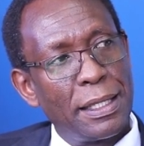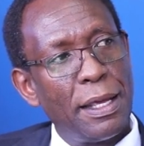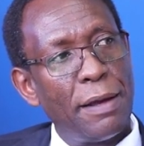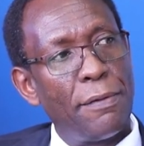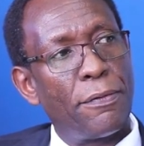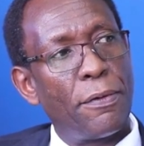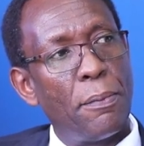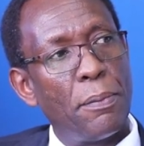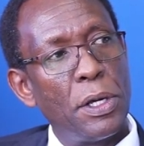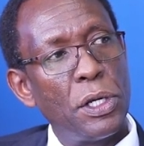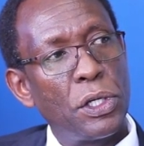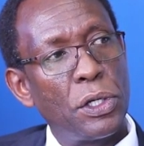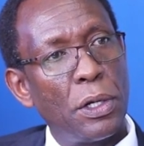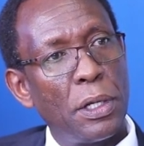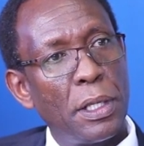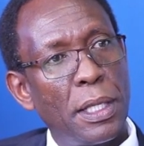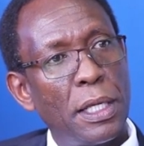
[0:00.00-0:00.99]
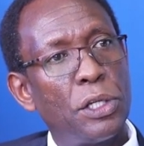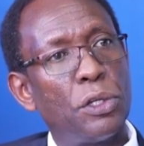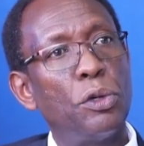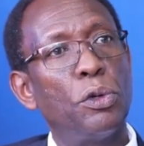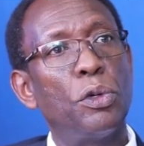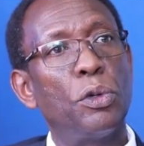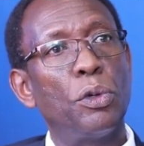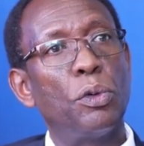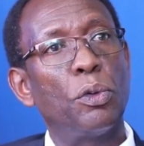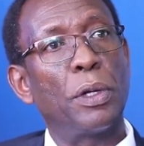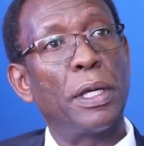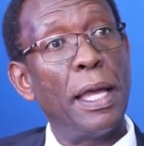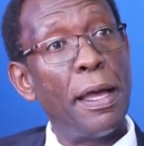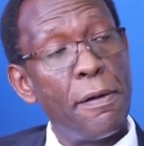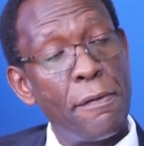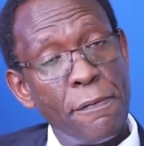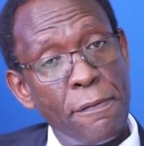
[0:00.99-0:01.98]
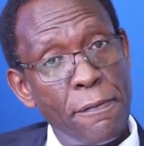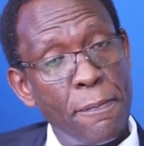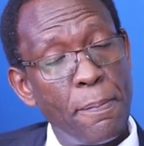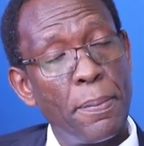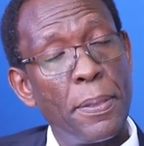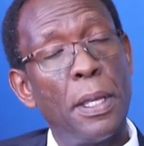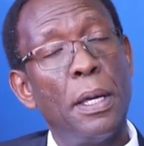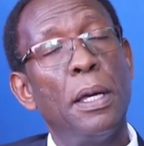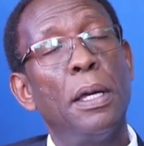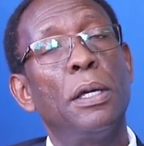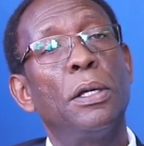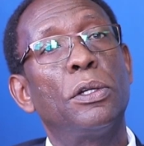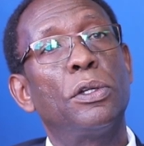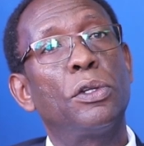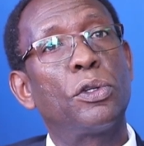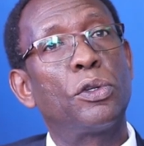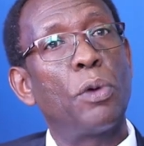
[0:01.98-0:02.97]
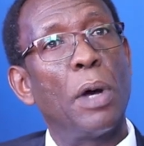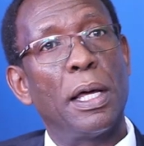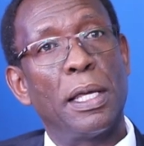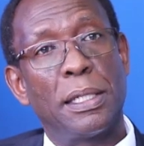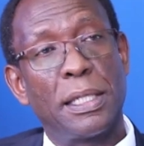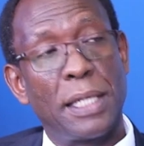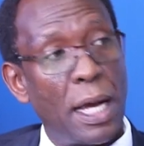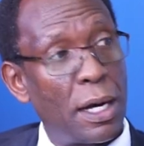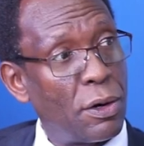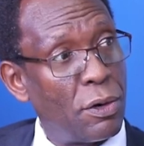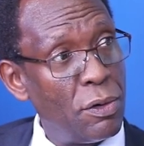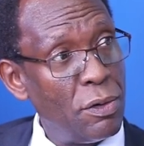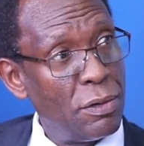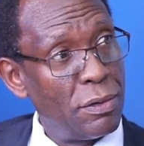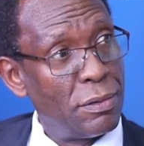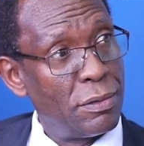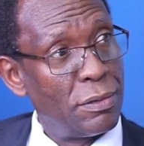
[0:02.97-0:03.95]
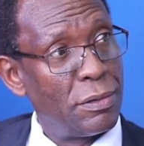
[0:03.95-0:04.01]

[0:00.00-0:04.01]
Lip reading: the information that you gave to a SACCO